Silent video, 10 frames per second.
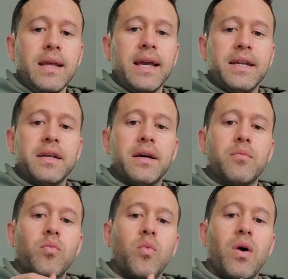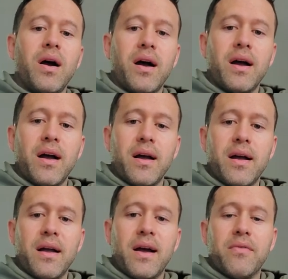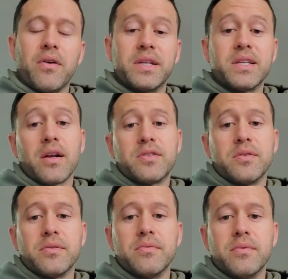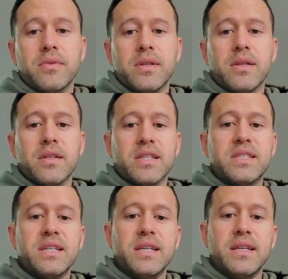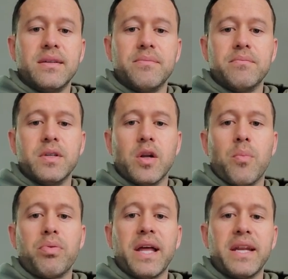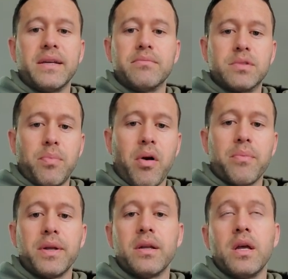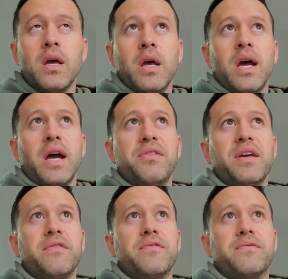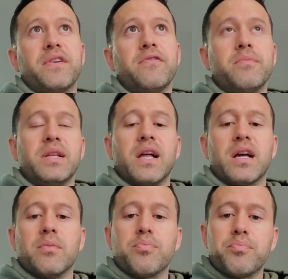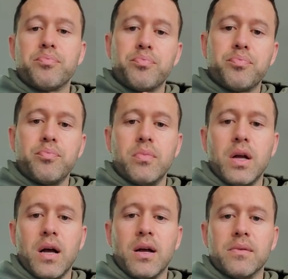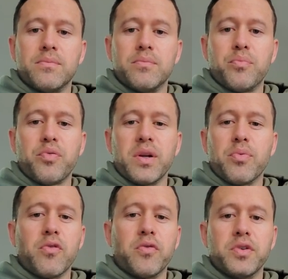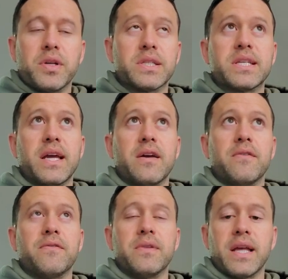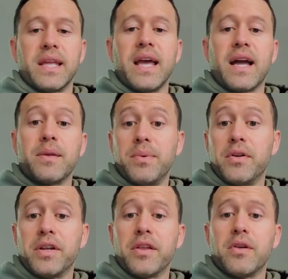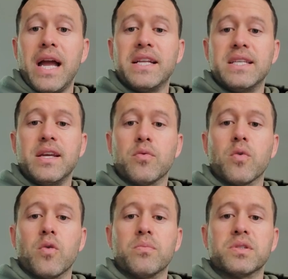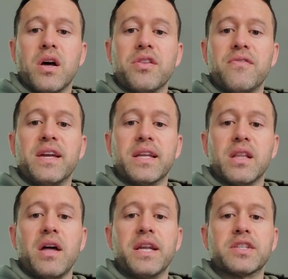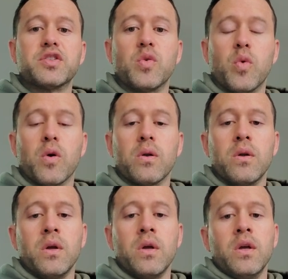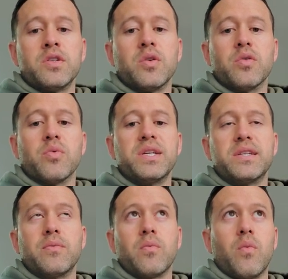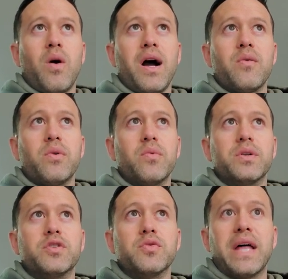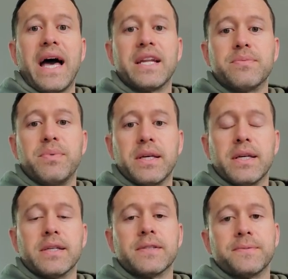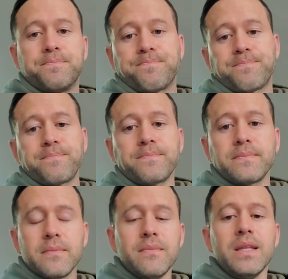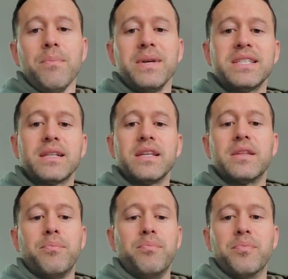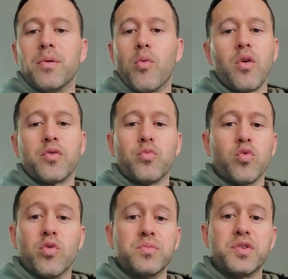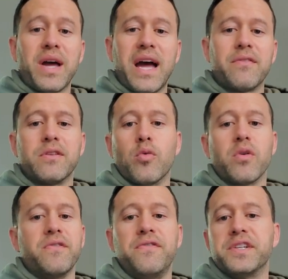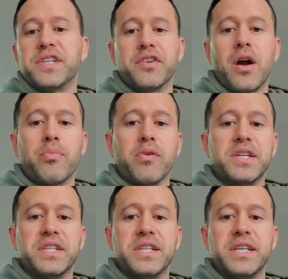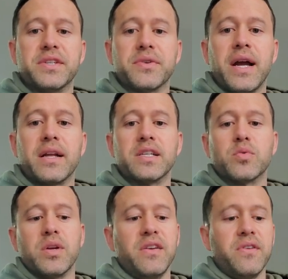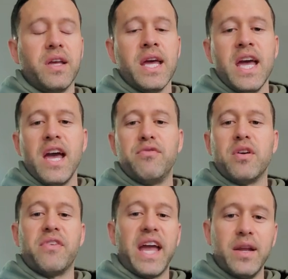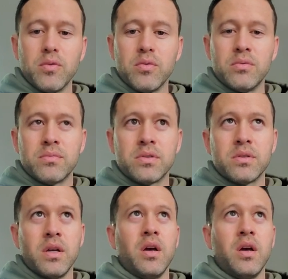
and um, I, have already talked to the, the city, you know, planning department, and they've given me like a uh, pre-approval, you could say, of like, yeah, I can build another 18 rooms on the vacant lot next door. So the reason why we would do that is because basically the the more rooms you have, the more efficient your operation is, right? Because if you have eight rooms